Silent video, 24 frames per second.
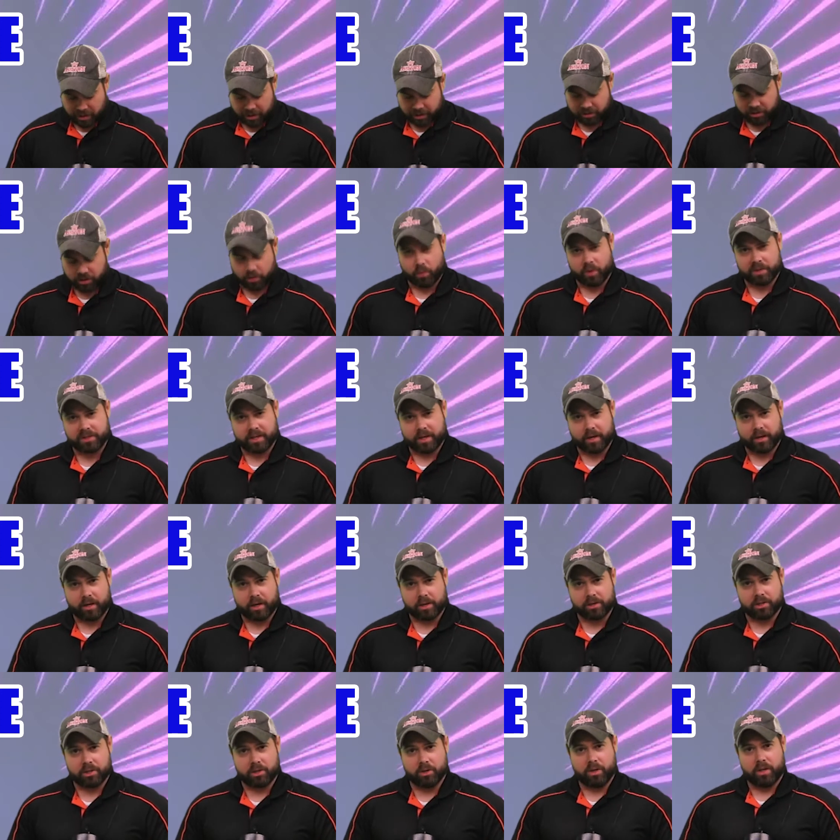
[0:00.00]
so once air
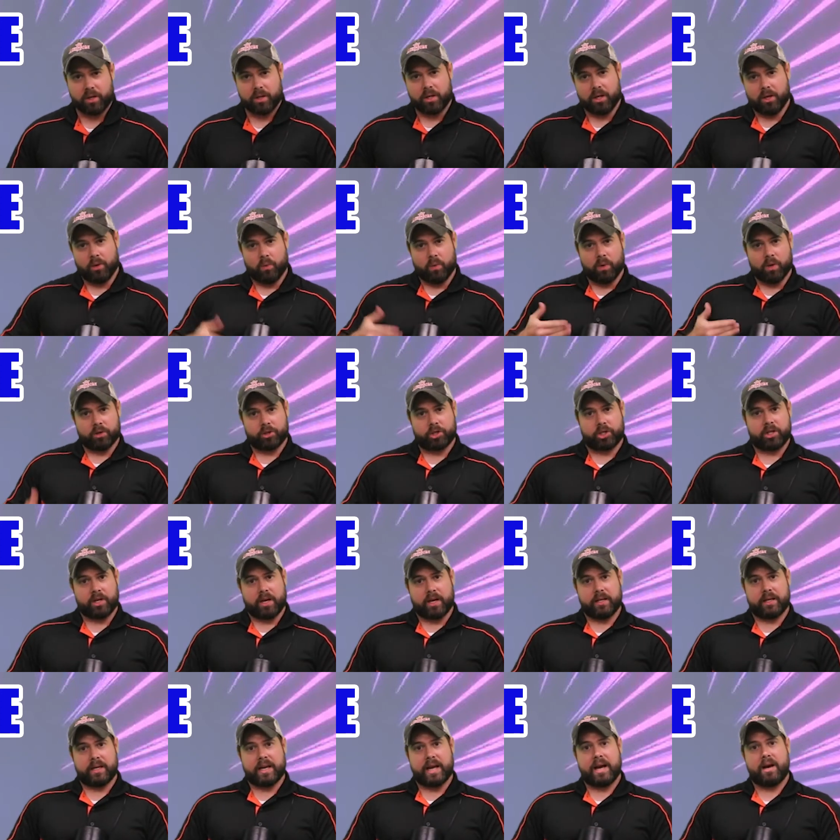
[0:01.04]
goes to it, it will
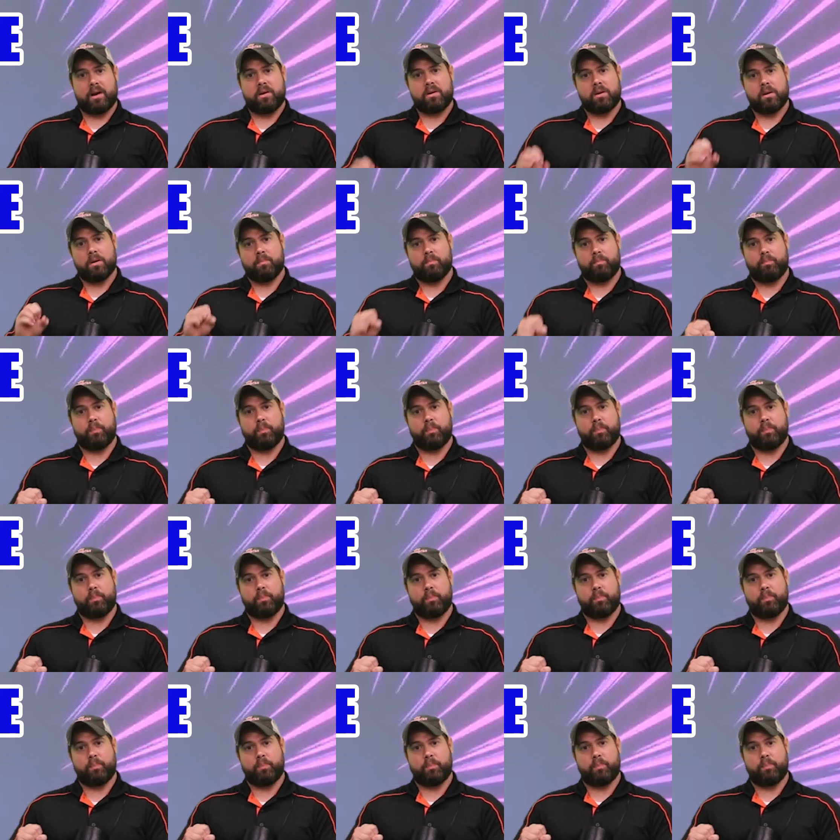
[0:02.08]
shut down.